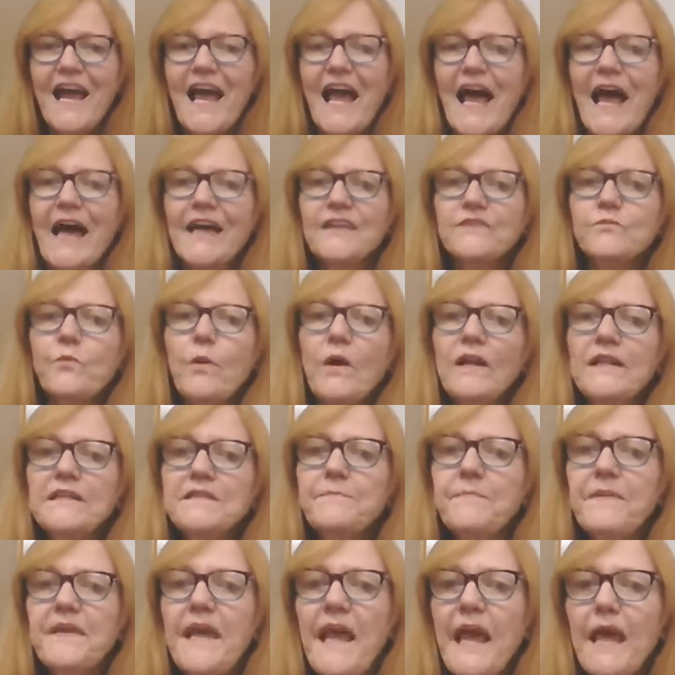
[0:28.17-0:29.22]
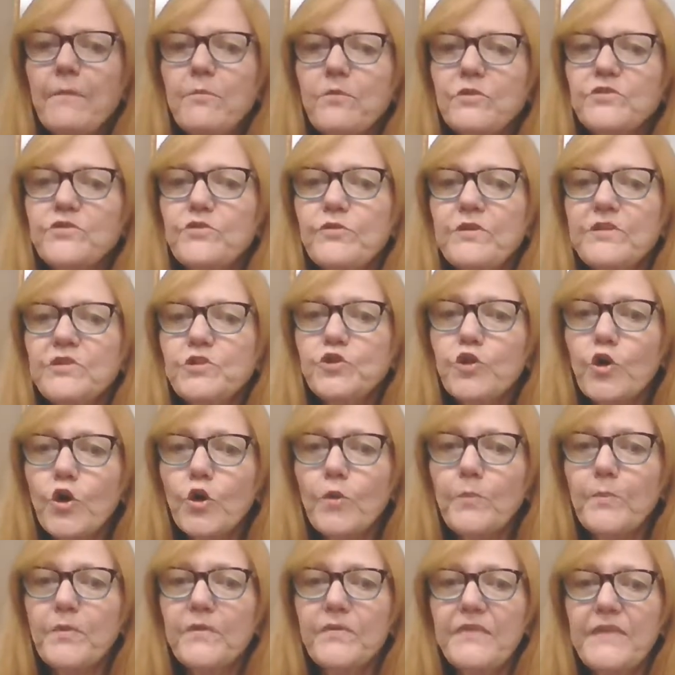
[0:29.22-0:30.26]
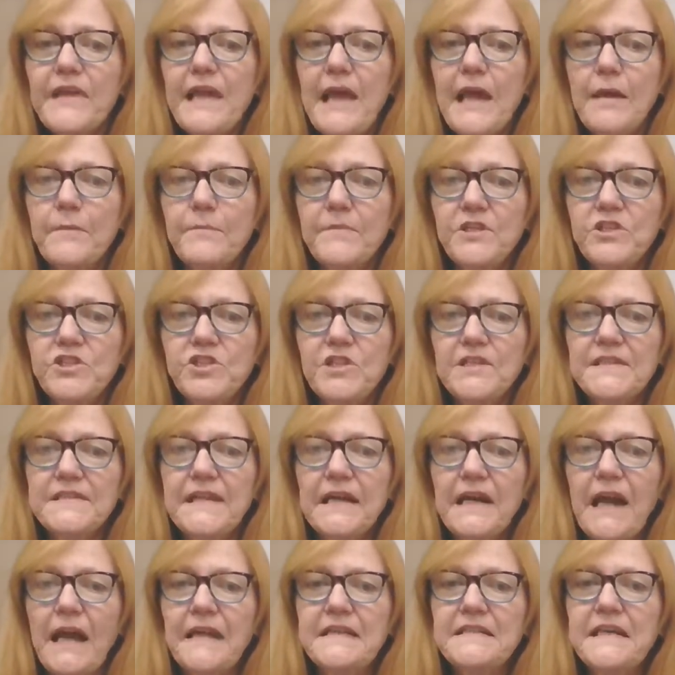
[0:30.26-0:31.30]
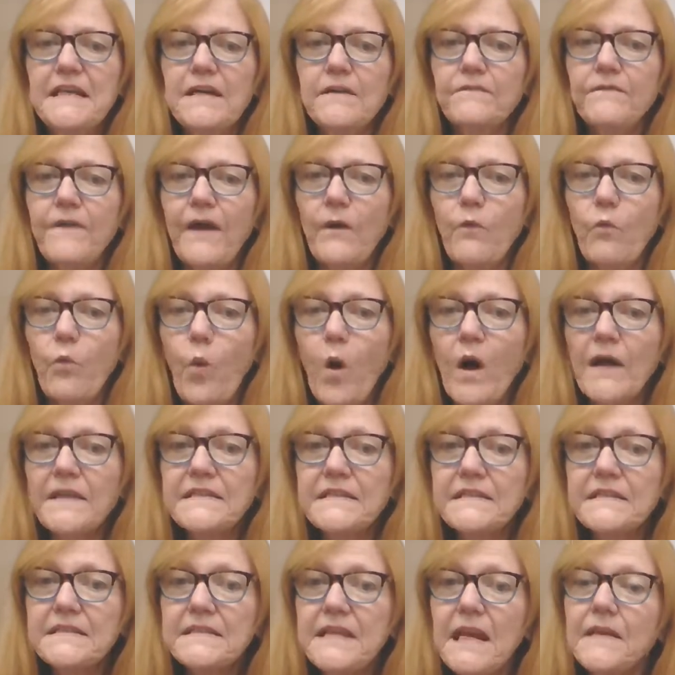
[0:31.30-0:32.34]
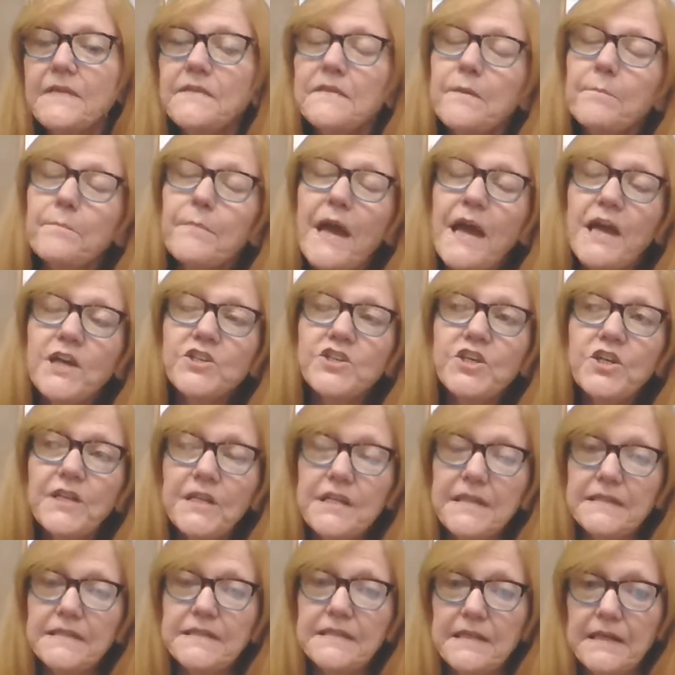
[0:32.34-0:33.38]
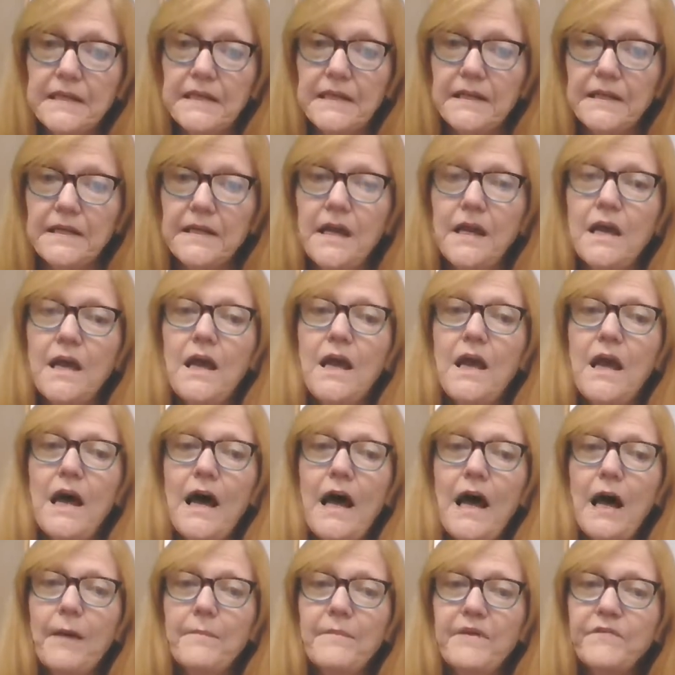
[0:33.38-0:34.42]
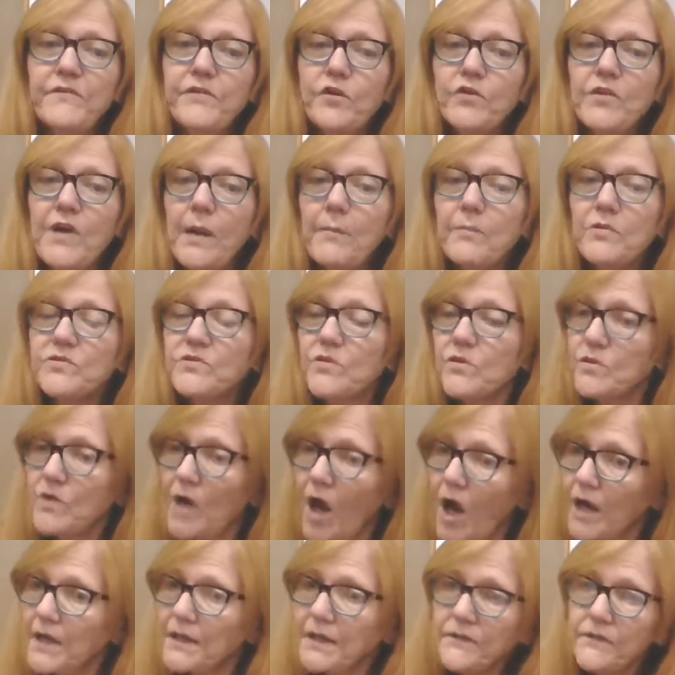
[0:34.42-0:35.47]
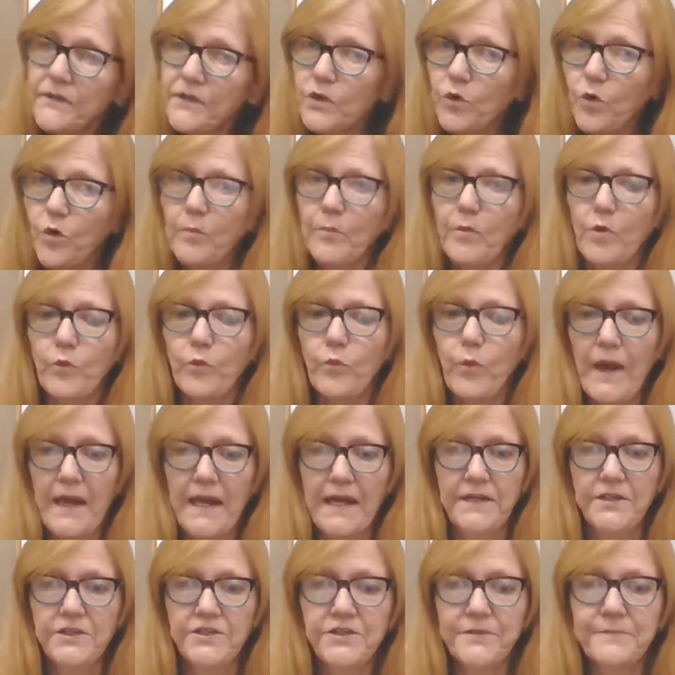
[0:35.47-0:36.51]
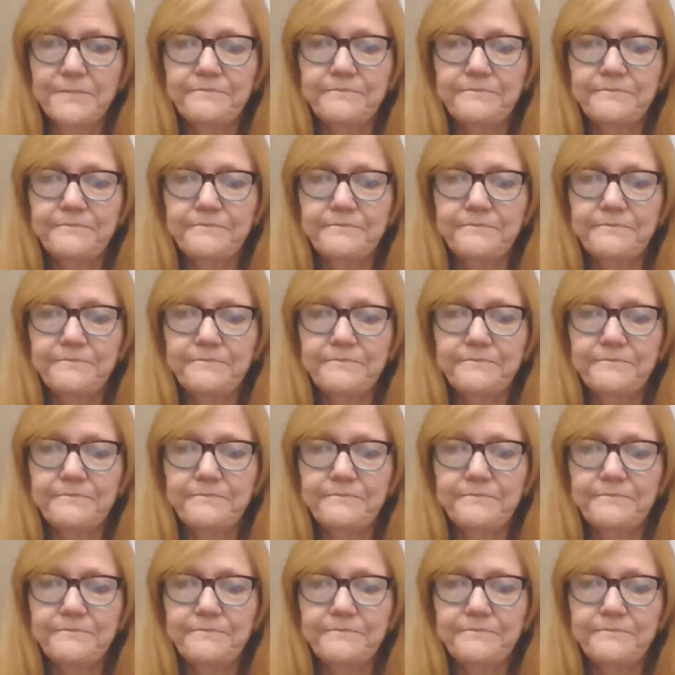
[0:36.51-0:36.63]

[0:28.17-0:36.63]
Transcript: as well as be able to interpret the ABGs and identify what state the patient is in if their numbers are not in the normal range.